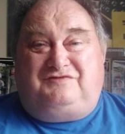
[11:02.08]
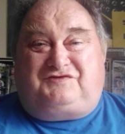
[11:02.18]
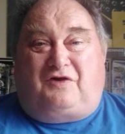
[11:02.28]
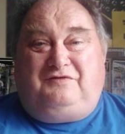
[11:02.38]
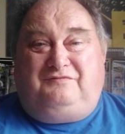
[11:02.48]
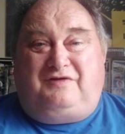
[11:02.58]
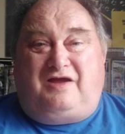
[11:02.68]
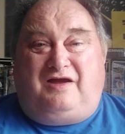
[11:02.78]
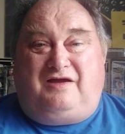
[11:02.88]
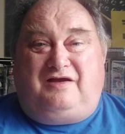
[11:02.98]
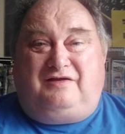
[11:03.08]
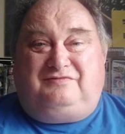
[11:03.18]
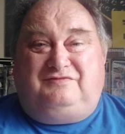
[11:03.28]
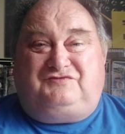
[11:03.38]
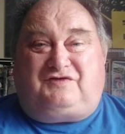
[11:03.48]
John
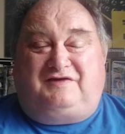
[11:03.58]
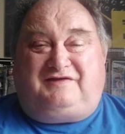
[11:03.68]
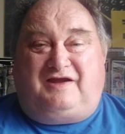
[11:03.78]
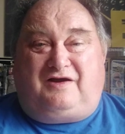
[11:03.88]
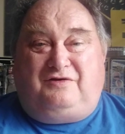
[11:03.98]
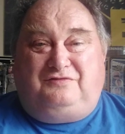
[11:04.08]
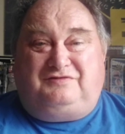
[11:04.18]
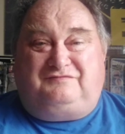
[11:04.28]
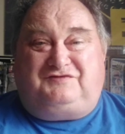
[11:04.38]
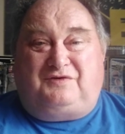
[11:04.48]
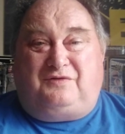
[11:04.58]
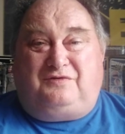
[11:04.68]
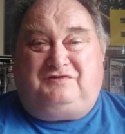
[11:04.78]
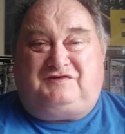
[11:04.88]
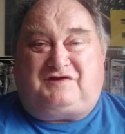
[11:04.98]
tried to get hold of
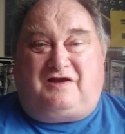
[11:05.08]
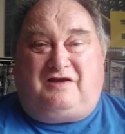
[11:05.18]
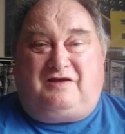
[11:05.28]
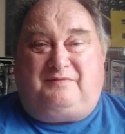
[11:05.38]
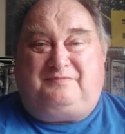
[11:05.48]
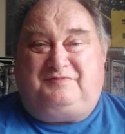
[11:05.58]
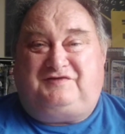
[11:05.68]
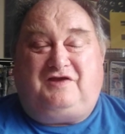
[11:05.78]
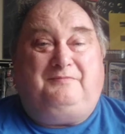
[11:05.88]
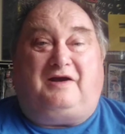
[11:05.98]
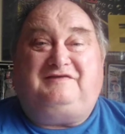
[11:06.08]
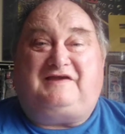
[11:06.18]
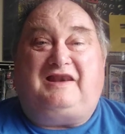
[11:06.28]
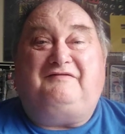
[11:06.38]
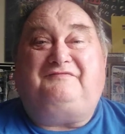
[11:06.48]
George, presumed by
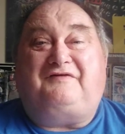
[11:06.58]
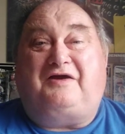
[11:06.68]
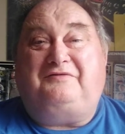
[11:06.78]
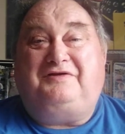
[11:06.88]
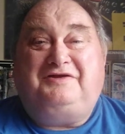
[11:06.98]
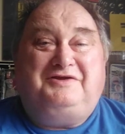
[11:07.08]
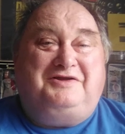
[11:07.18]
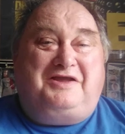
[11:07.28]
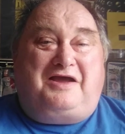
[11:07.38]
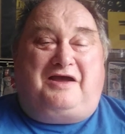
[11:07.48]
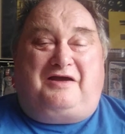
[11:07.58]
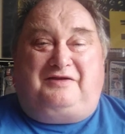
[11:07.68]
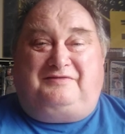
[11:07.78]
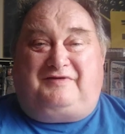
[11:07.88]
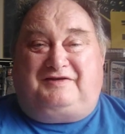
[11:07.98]
telephone,
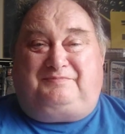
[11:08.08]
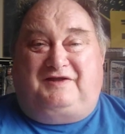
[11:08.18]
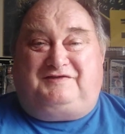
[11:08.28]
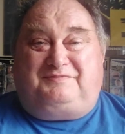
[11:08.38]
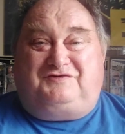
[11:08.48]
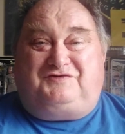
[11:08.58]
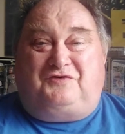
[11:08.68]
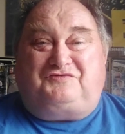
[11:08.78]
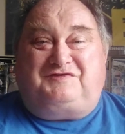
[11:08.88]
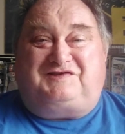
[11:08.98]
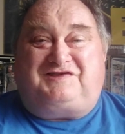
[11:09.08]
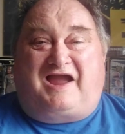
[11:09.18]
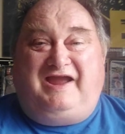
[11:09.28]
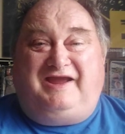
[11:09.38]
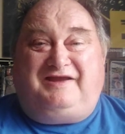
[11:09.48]
in the various places where George was
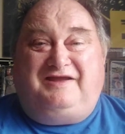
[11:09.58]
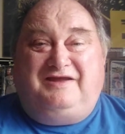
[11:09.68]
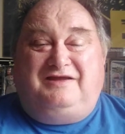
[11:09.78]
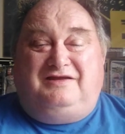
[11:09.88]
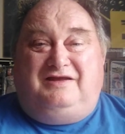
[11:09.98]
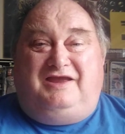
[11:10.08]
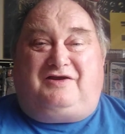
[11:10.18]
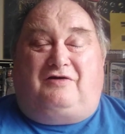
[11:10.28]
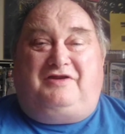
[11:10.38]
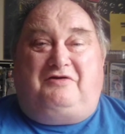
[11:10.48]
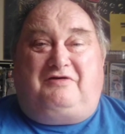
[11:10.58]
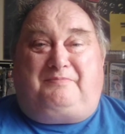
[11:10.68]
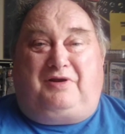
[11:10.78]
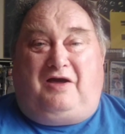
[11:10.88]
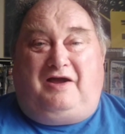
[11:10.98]
staying. He got no
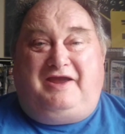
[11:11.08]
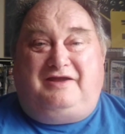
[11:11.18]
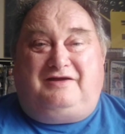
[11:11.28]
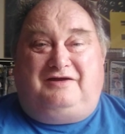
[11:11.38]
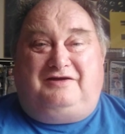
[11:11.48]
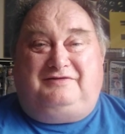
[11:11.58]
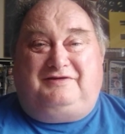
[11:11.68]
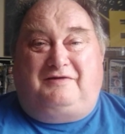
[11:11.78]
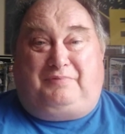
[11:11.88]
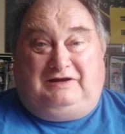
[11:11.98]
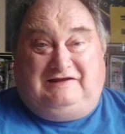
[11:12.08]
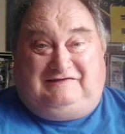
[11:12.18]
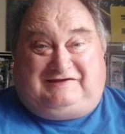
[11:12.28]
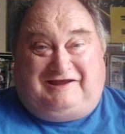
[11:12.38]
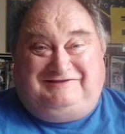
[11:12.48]
reply, no pun
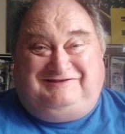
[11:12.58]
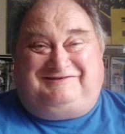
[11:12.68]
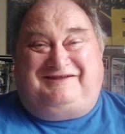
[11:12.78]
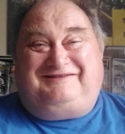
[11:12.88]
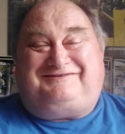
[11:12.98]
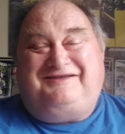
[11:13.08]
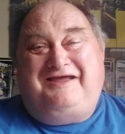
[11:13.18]
intended,